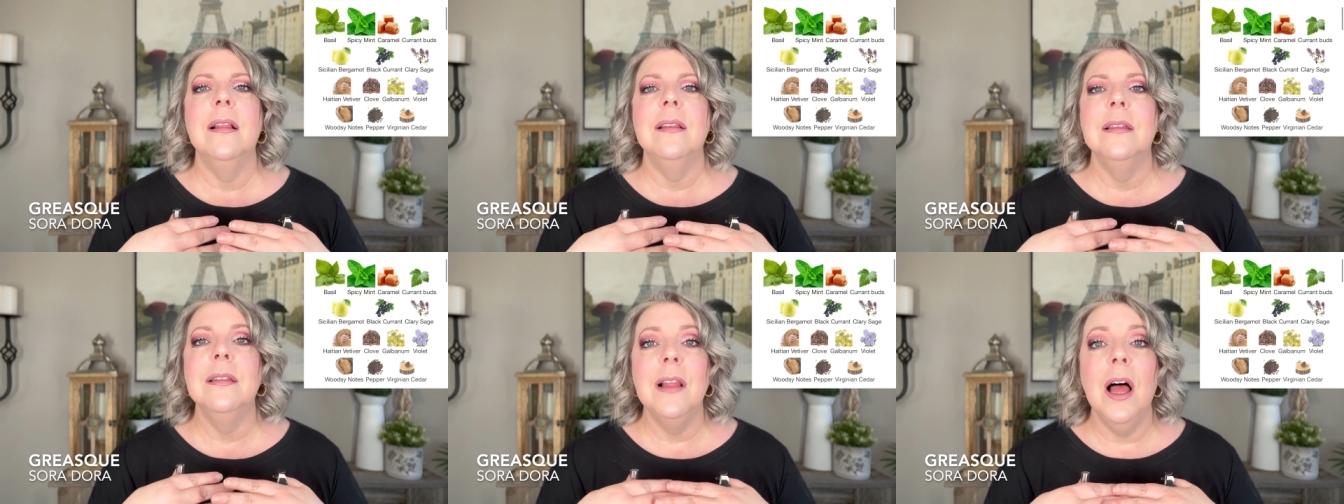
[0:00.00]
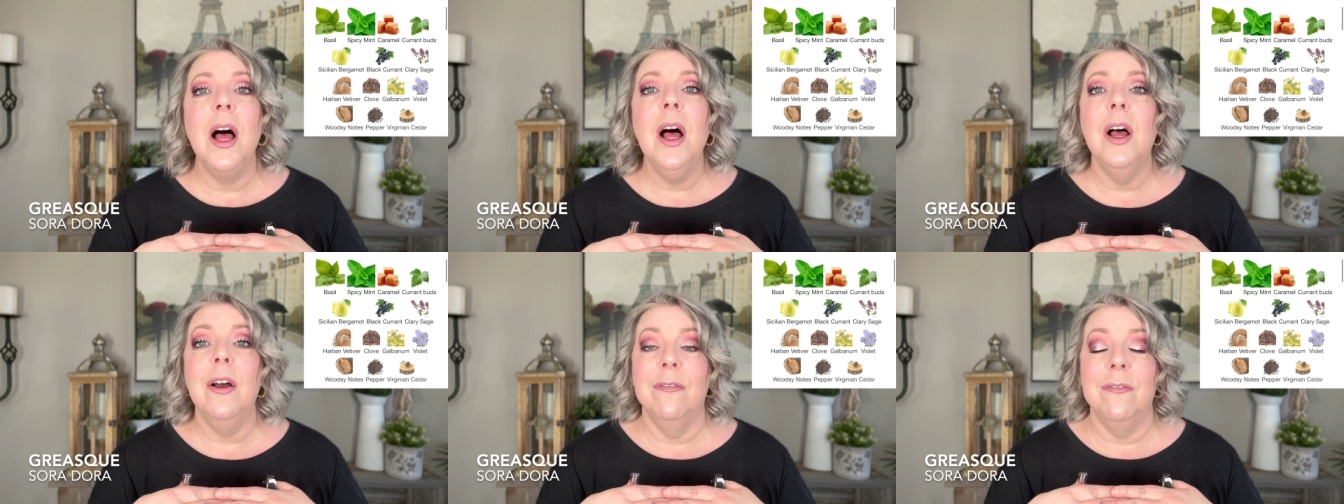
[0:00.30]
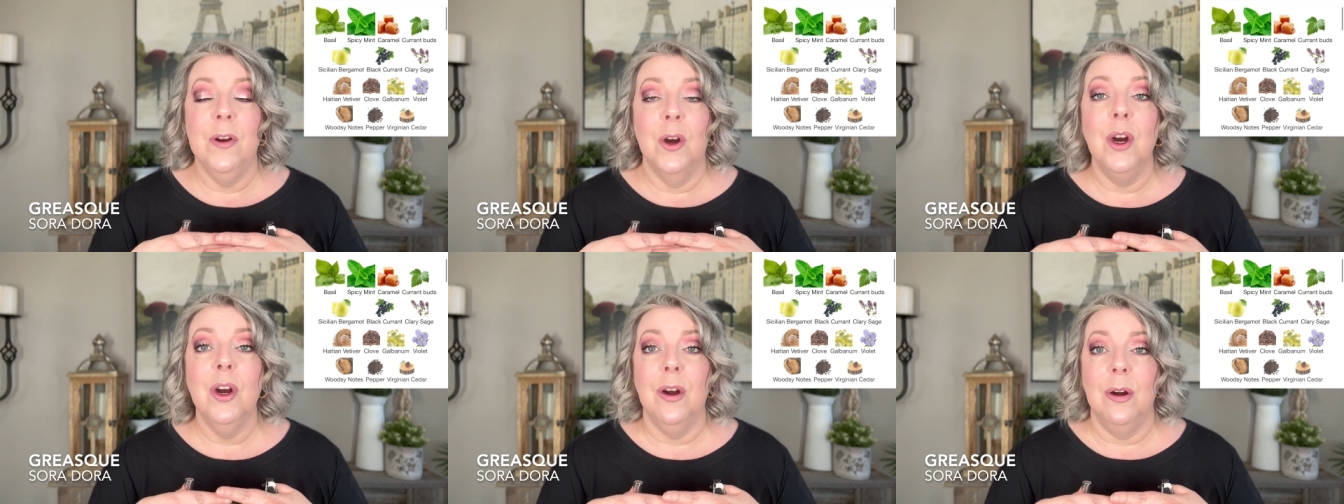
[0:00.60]

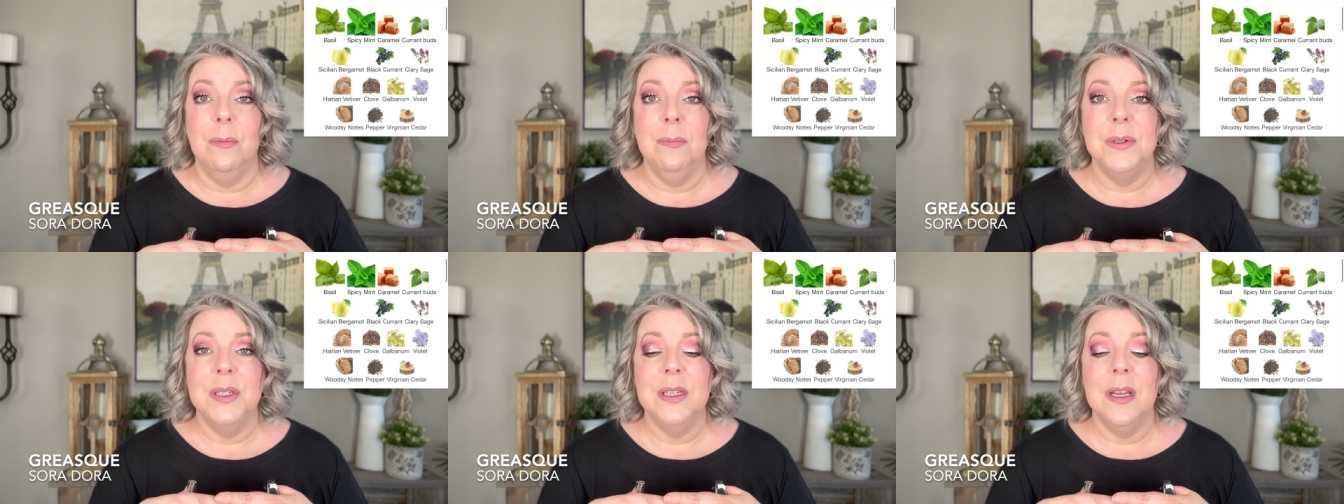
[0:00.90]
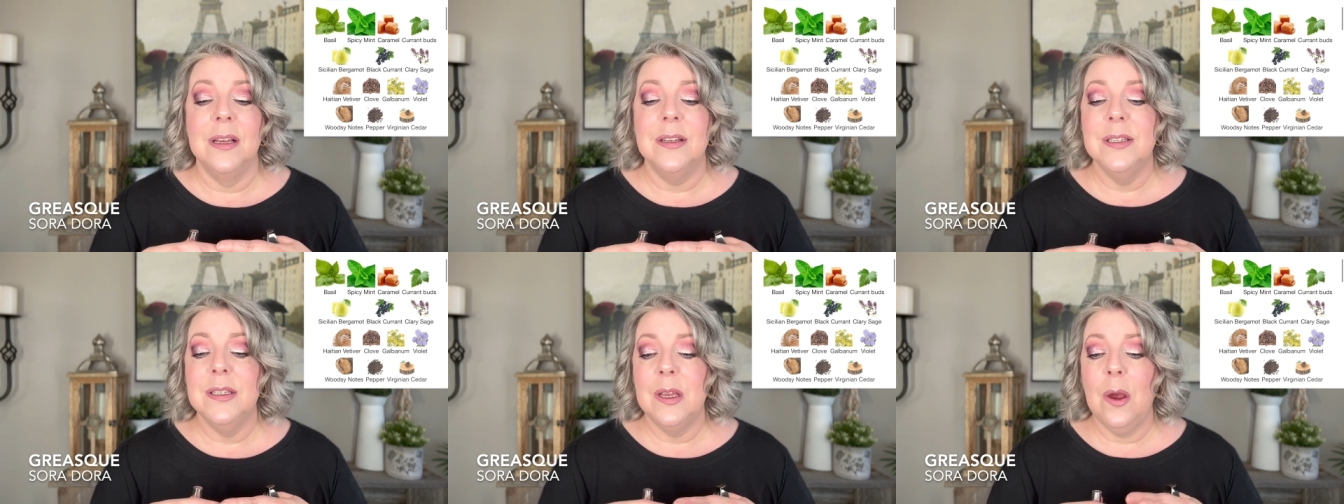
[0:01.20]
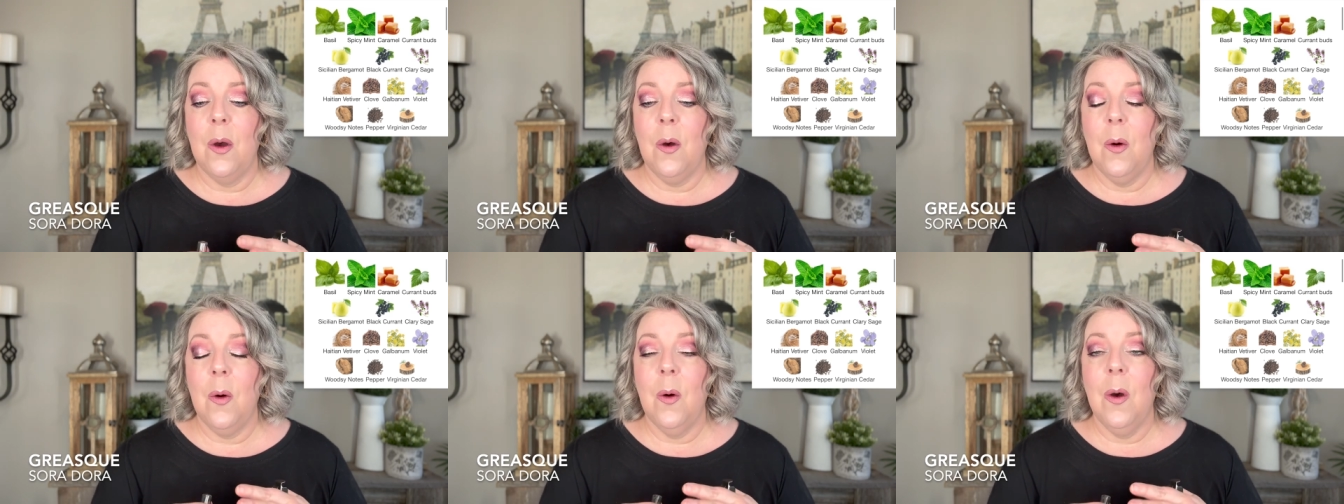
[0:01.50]
love herbs.
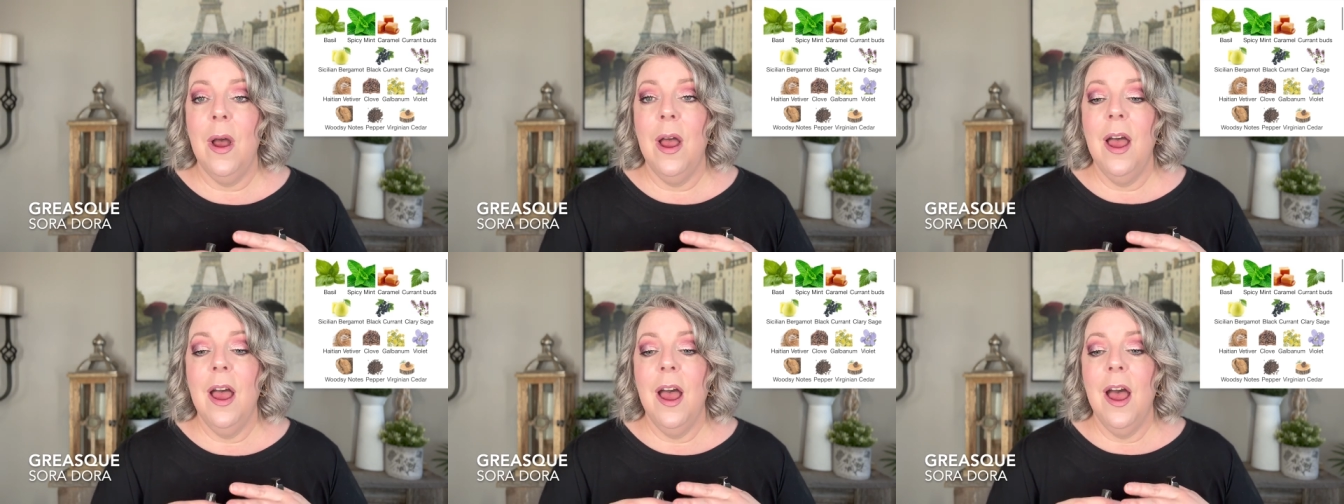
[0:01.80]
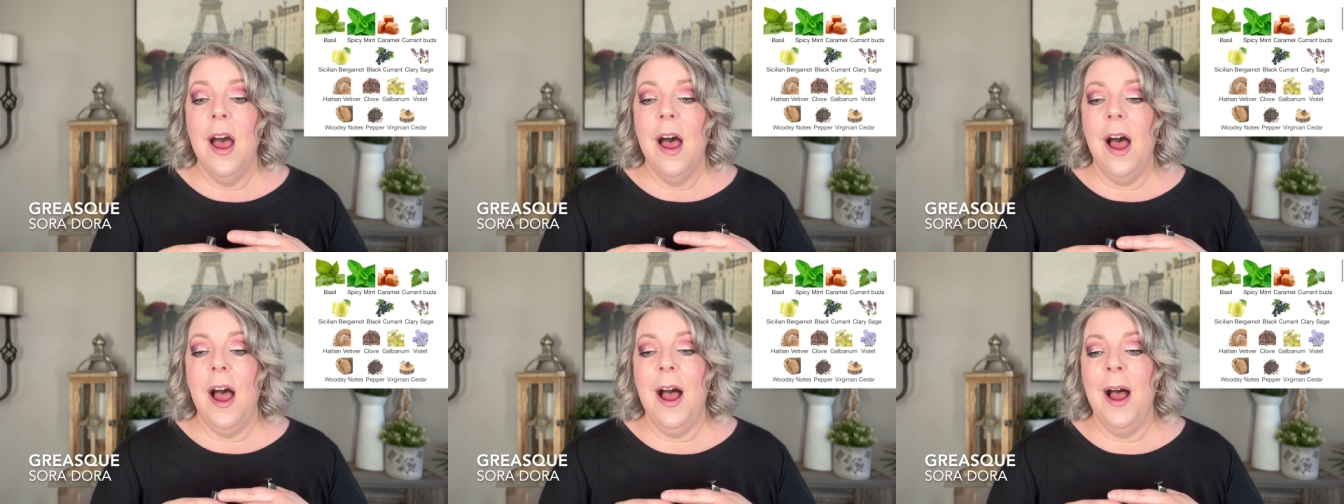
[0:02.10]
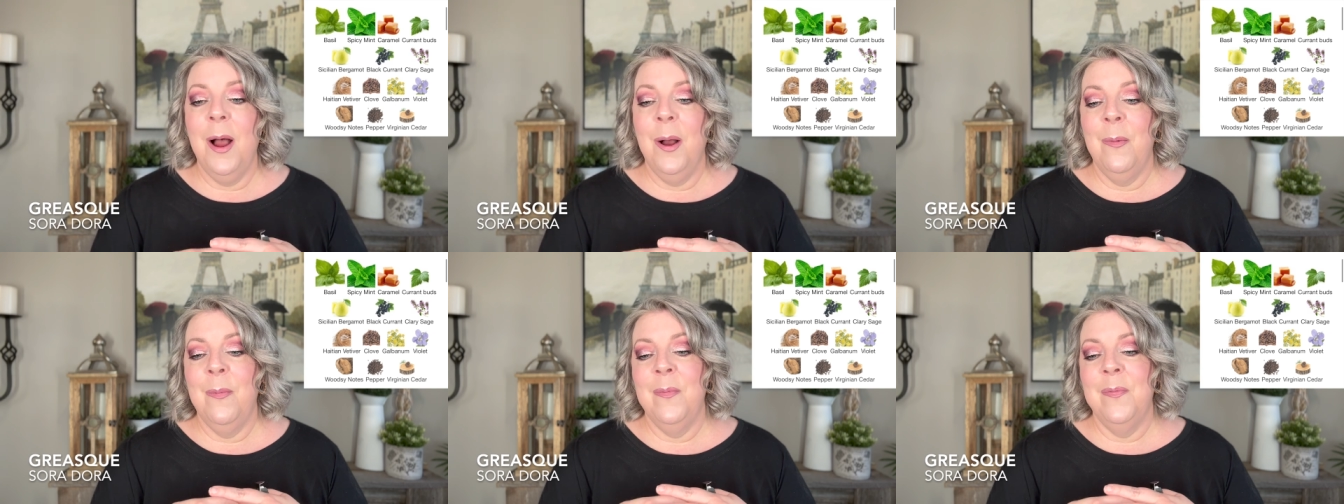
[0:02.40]
So,
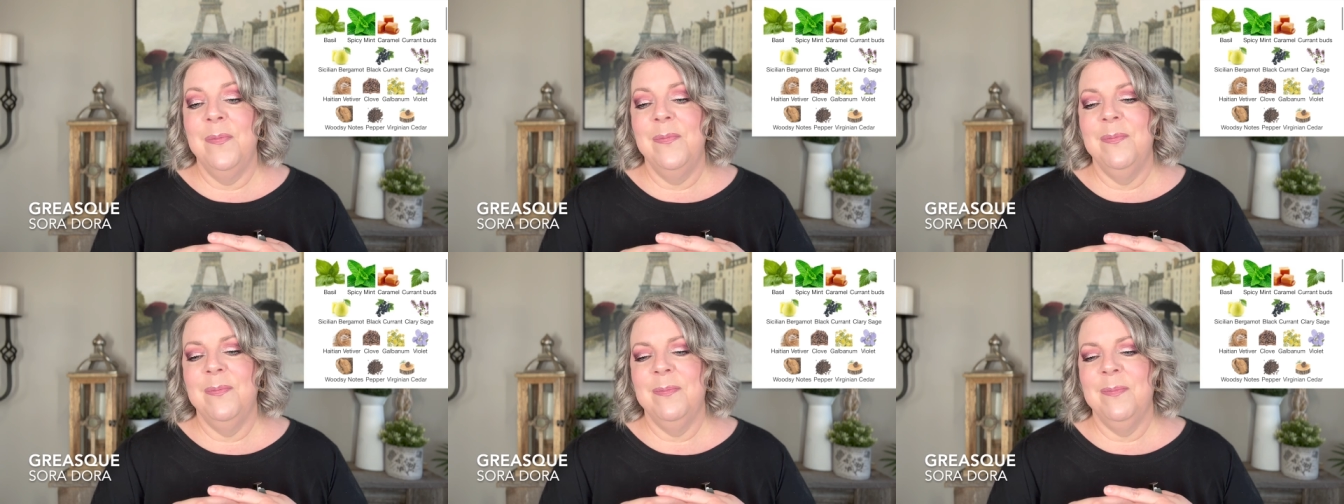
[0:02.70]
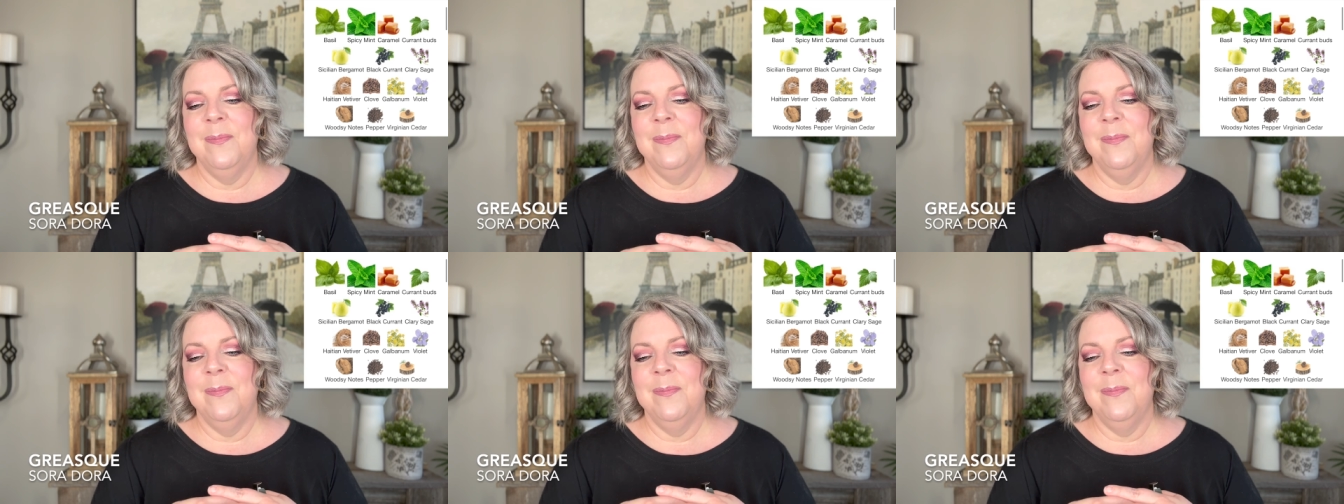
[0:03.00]
um,